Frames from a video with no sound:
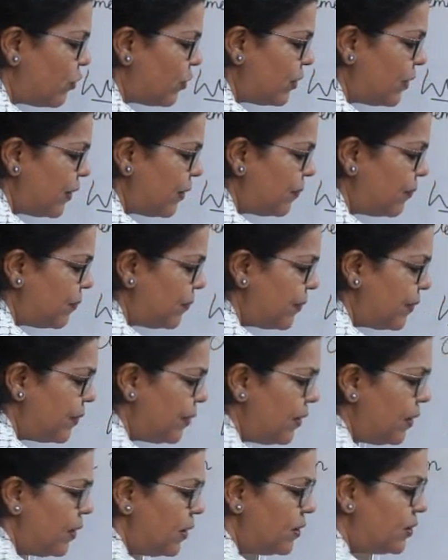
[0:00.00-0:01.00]
for them.
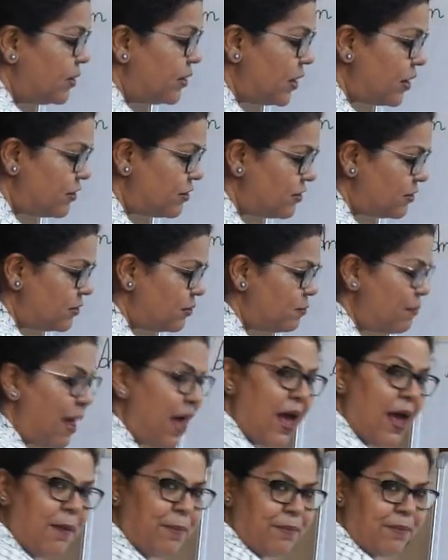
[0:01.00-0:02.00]
This
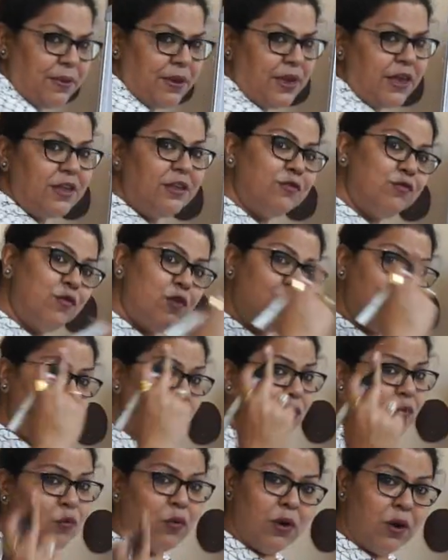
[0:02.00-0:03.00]
map is for
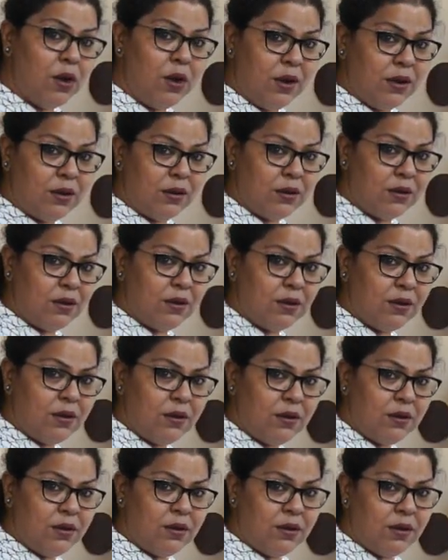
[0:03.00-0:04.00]
the world,
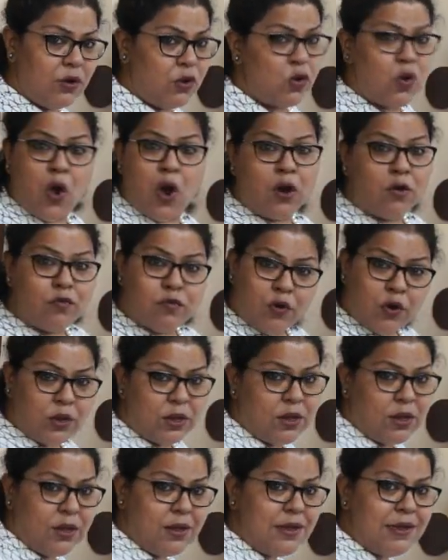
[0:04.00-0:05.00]
not for
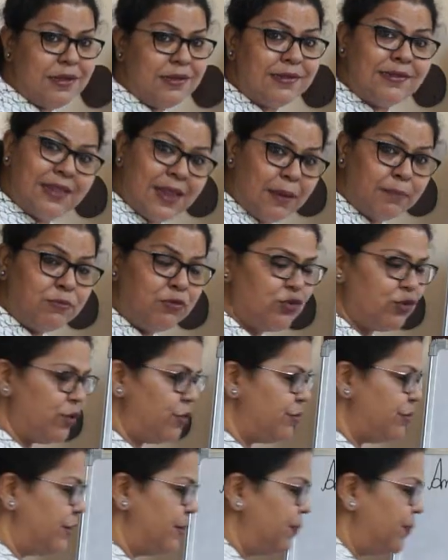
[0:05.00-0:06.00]
the slum
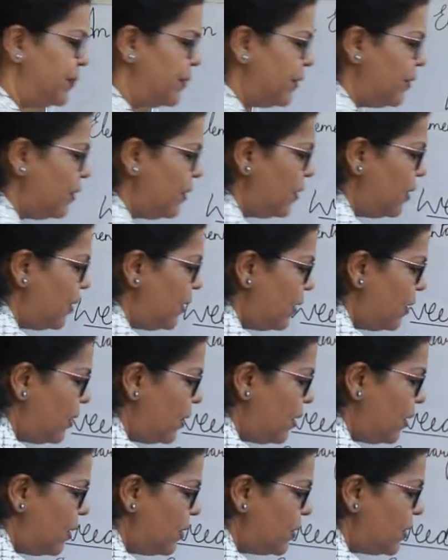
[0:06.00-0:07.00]
children.
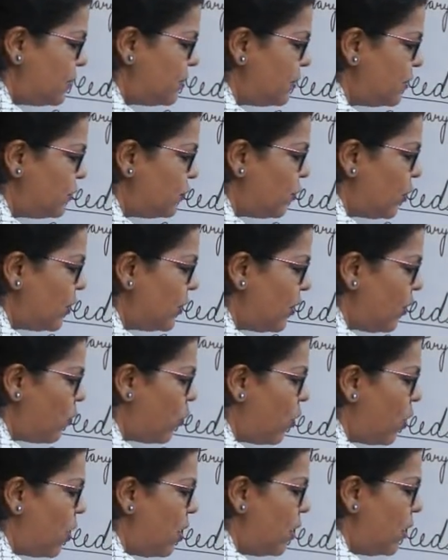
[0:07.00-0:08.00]
This is for the
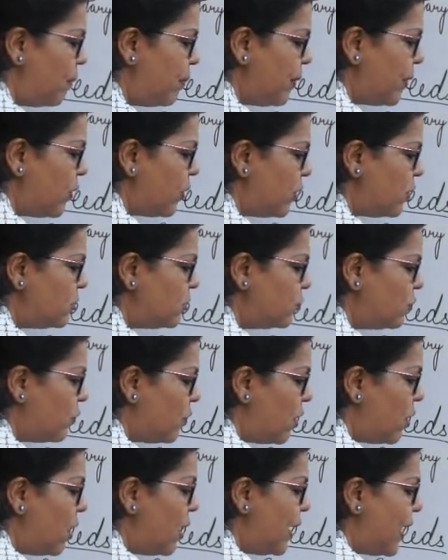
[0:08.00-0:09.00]
world, because
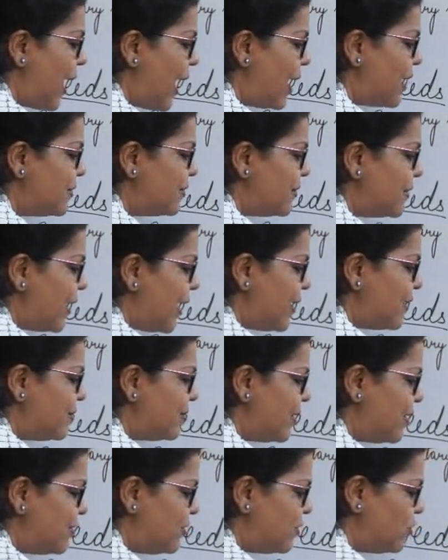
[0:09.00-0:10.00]
world has an
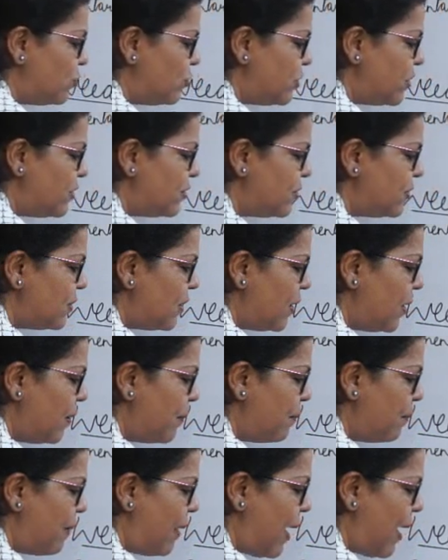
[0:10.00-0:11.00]
access to this
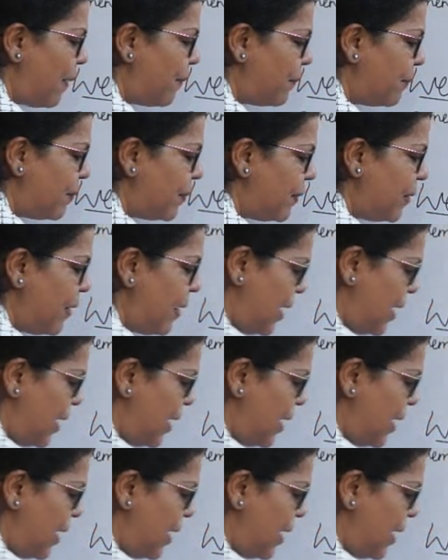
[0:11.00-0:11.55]
map